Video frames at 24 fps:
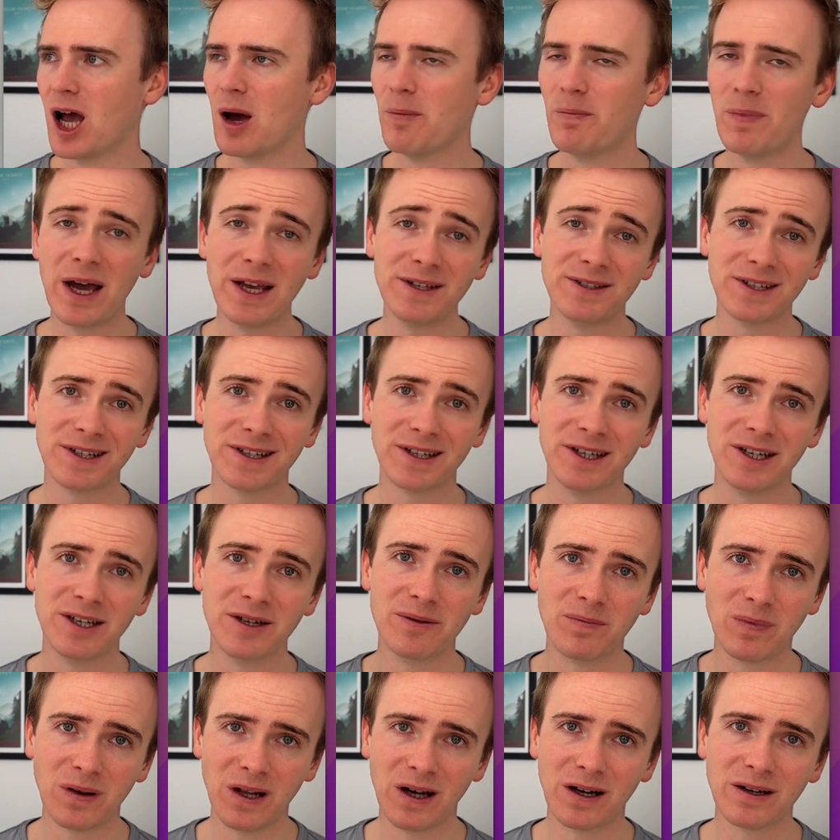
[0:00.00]
Basically,
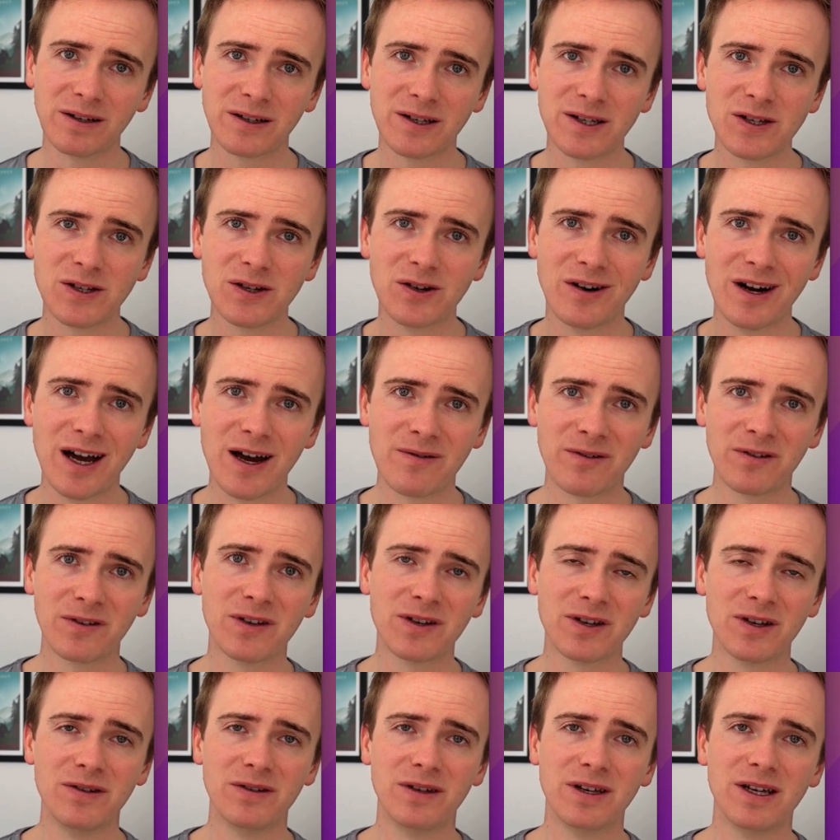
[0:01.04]
Plunk has got
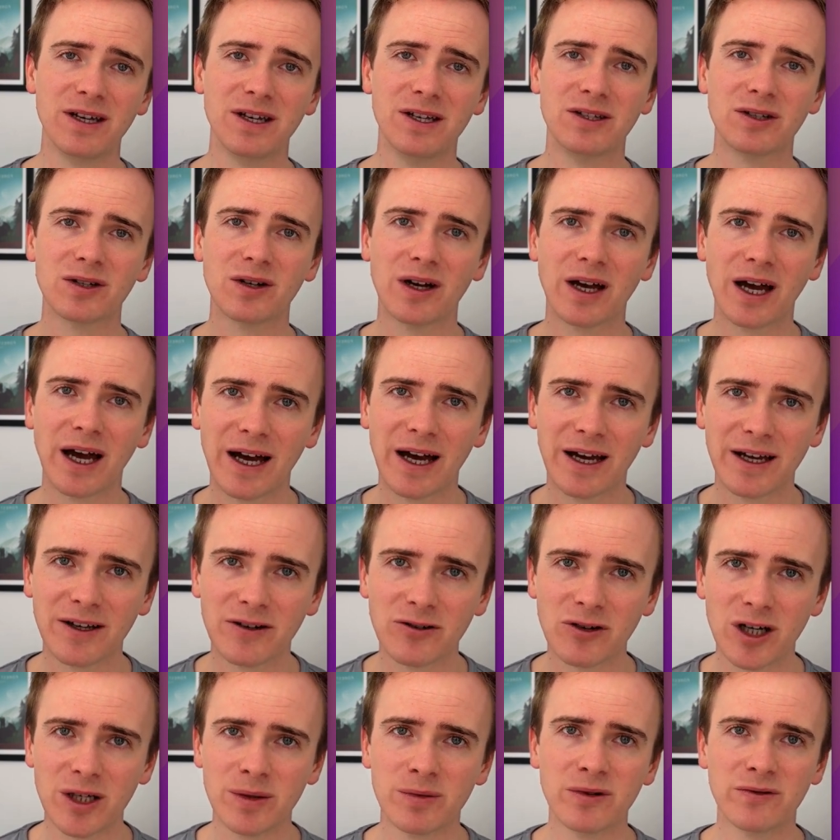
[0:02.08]
everything you need at
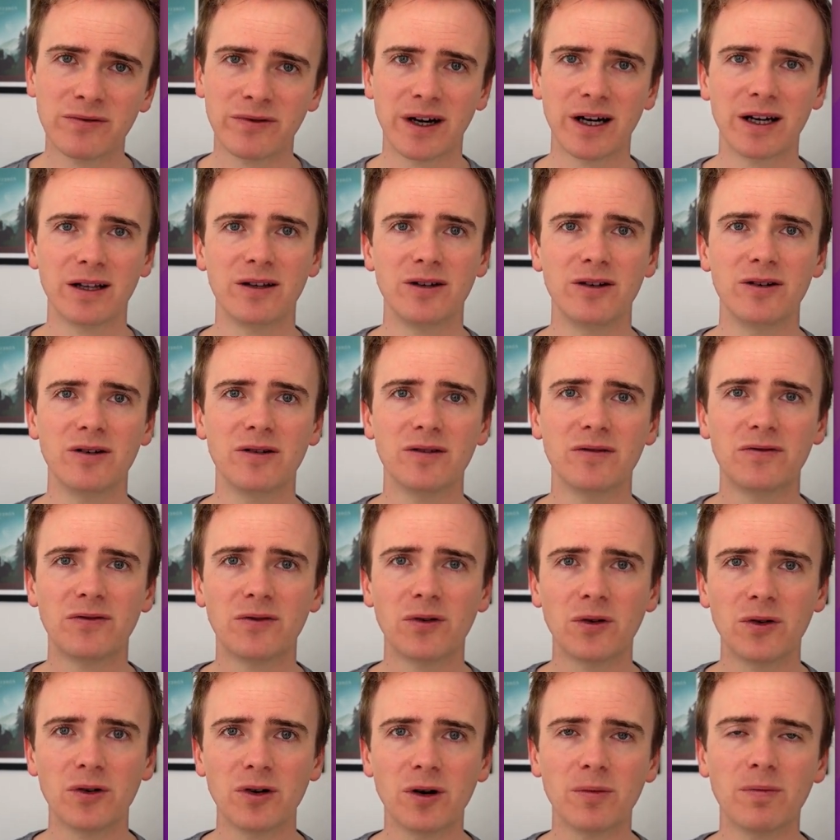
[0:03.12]
incredible value
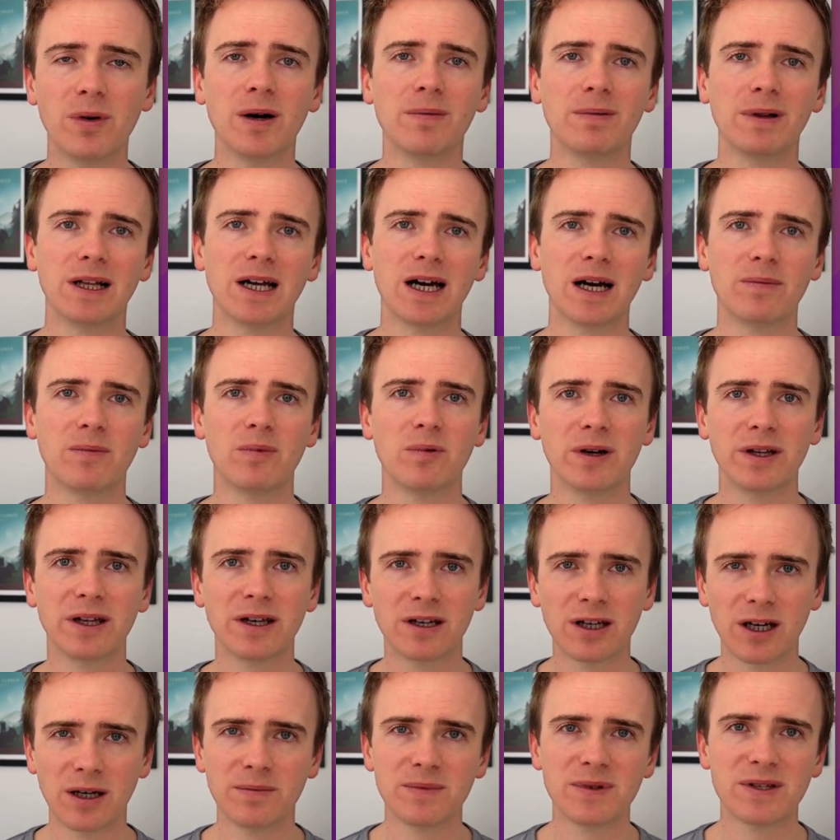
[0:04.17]
for your Bubble app when it
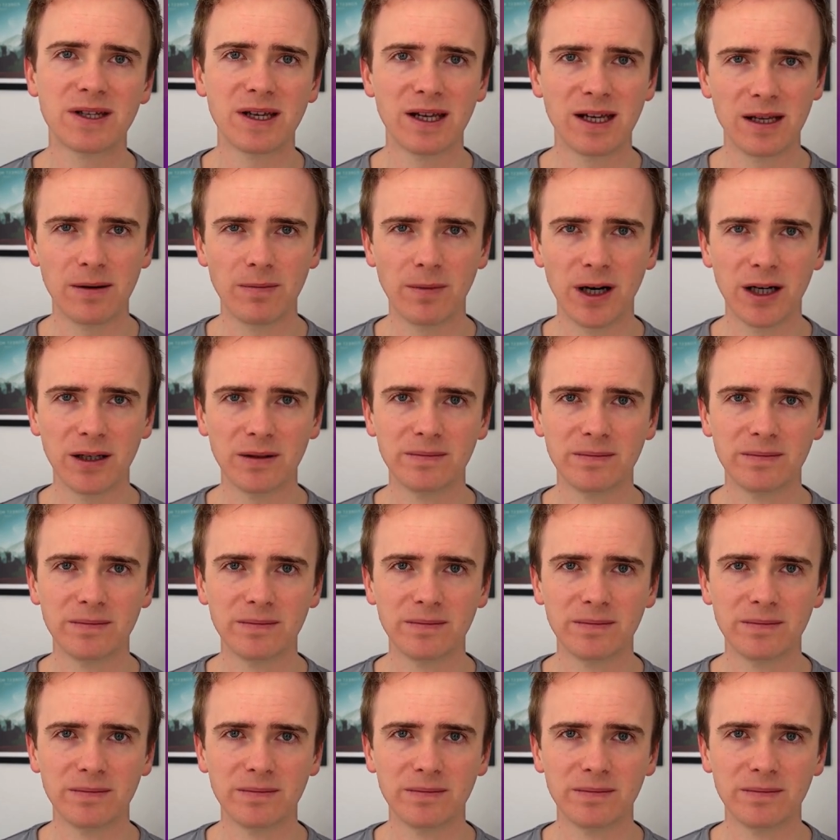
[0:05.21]
comes to email.